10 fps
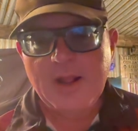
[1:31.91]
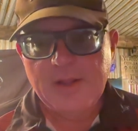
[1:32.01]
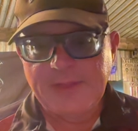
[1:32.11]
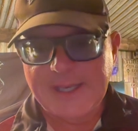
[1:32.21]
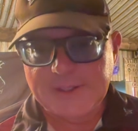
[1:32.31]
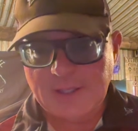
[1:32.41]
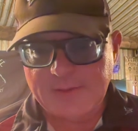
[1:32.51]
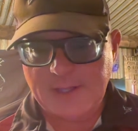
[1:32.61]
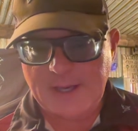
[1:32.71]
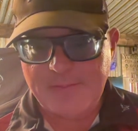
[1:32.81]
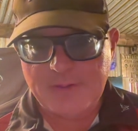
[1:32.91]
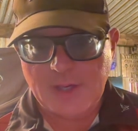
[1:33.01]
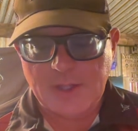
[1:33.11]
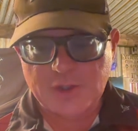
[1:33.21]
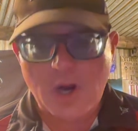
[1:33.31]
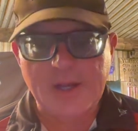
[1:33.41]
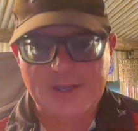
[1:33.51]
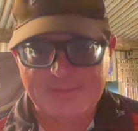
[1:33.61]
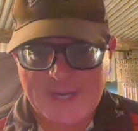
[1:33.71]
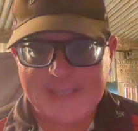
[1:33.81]
They darken
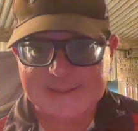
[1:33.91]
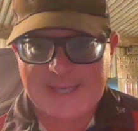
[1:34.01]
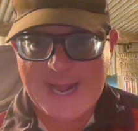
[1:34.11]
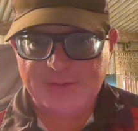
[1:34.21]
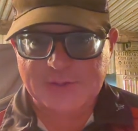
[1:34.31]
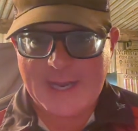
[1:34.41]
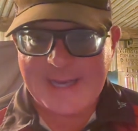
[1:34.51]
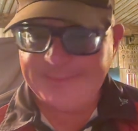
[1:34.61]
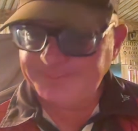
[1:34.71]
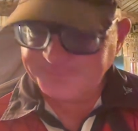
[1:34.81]
up nicely outside.